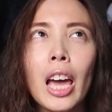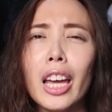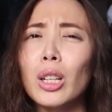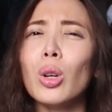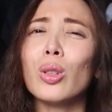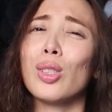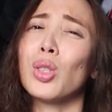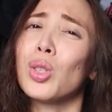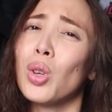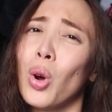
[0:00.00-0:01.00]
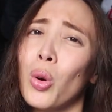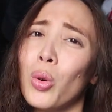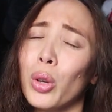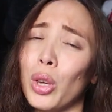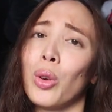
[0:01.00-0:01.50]
it looked
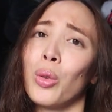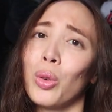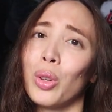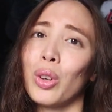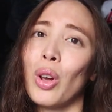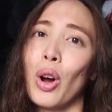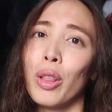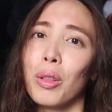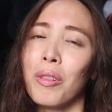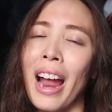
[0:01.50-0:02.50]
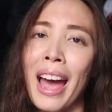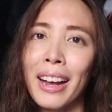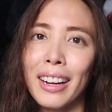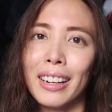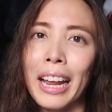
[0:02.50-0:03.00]
so cute on the rack.